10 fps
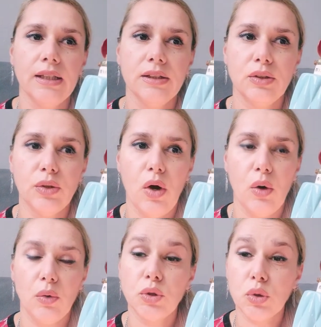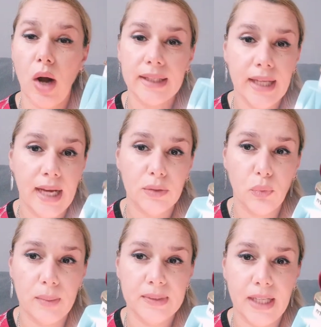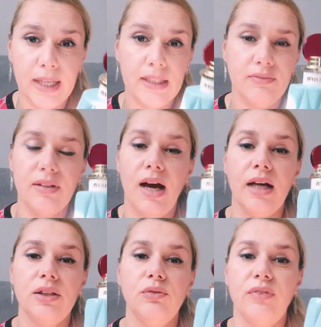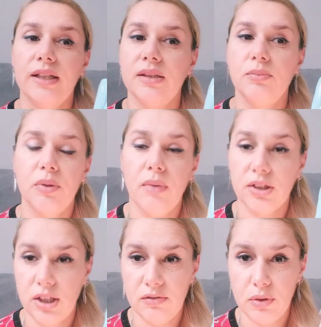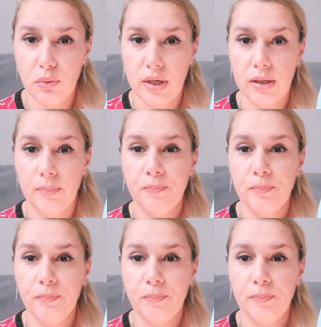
so try that website if not you find it pretty much everywhere